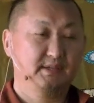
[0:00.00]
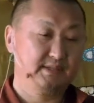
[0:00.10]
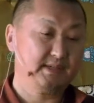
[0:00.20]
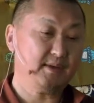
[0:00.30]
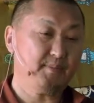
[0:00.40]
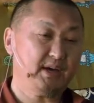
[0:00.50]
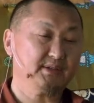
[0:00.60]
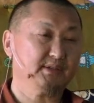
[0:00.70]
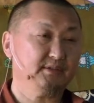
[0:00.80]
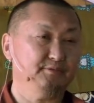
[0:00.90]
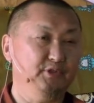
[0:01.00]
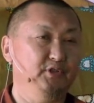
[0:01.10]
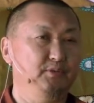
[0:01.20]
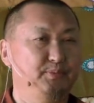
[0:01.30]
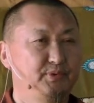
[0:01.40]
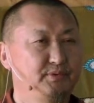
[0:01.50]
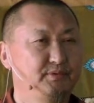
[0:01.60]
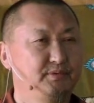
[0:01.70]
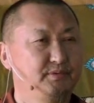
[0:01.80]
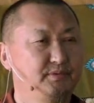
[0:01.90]
Same as the verb,
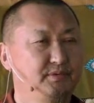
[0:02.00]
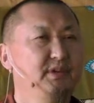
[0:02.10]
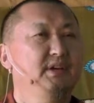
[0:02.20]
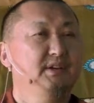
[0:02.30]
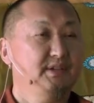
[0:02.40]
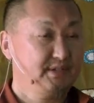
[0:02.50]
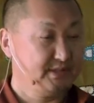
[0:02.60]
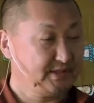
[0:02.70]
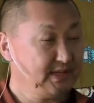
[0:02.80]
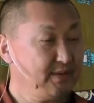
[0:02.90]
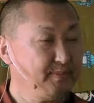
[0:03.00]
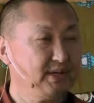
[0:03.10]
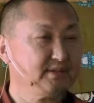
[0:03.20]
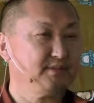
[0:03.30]
same as